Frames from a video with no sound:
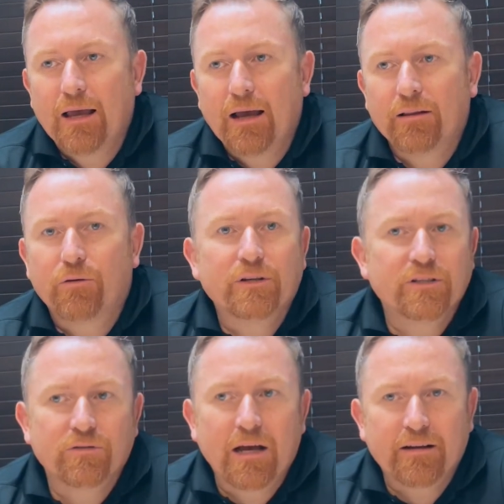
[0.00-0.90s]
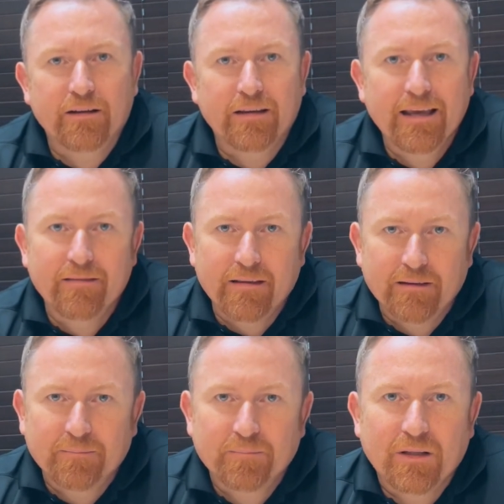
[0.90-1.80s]
And the question is, how did it get there?
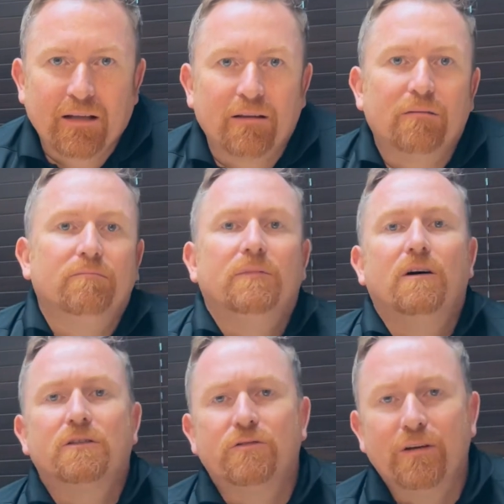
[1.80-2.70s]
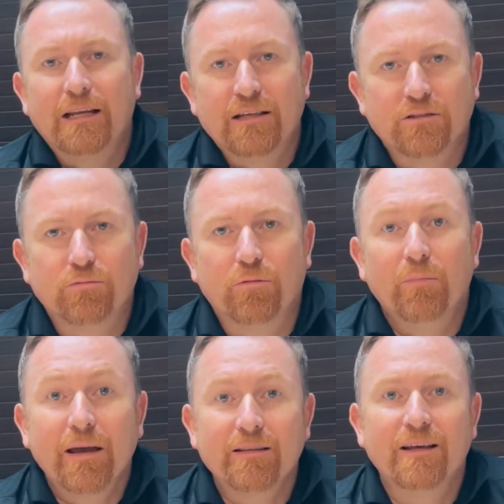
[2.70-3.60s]
And the answer really is you were
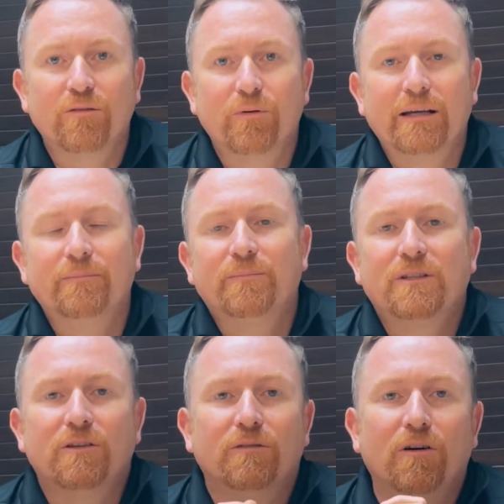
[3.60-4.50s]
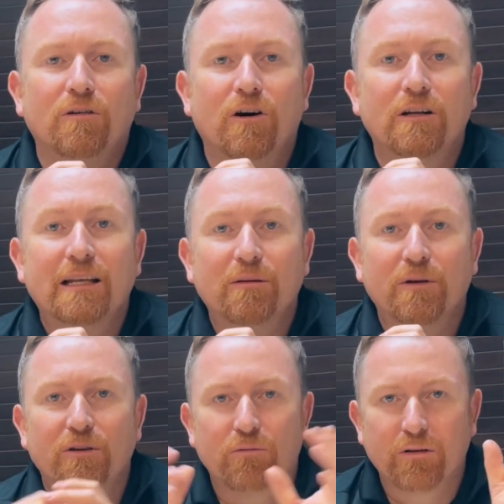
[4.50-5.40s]
made that way. So oddly,
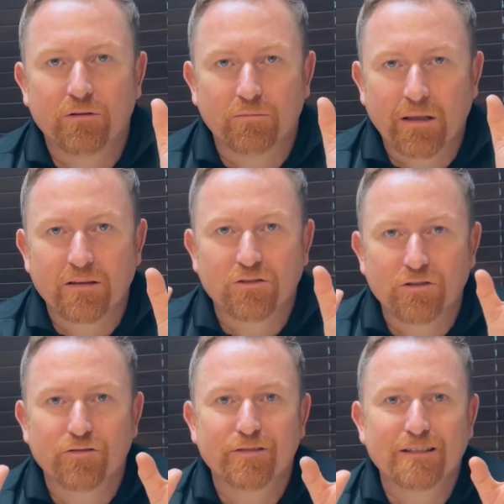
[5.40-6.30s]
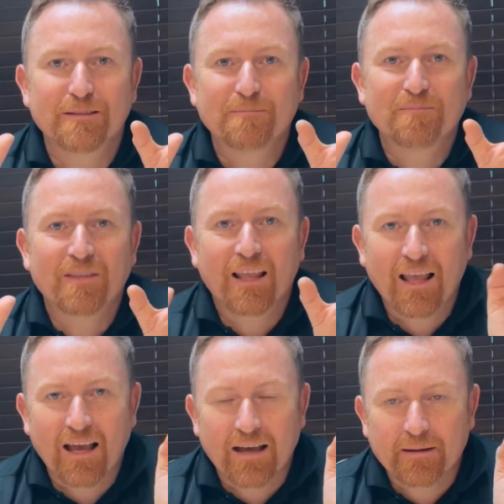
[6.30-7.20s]
when you were in your mother's uterus,
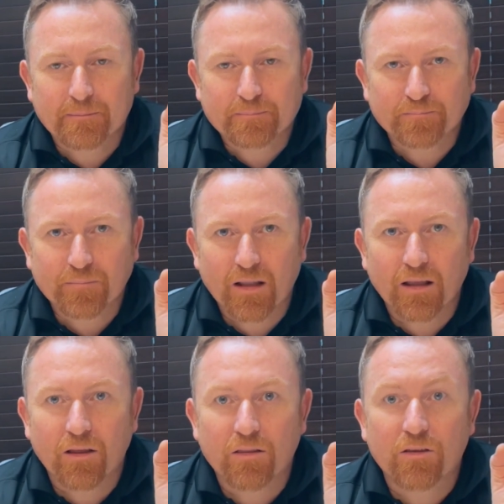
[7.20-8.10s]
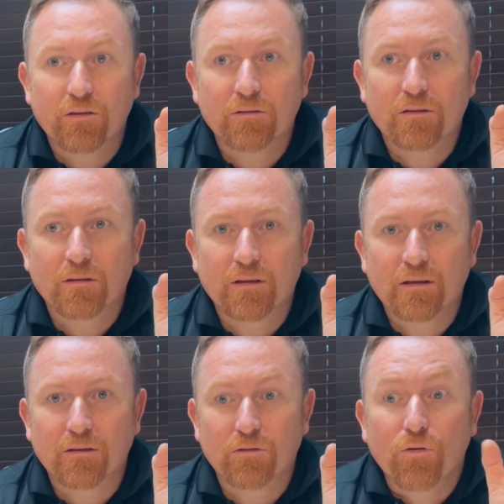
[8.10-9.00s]

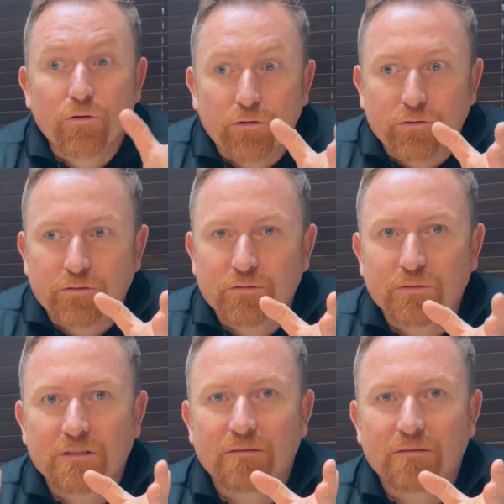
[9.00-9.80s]
your uterus was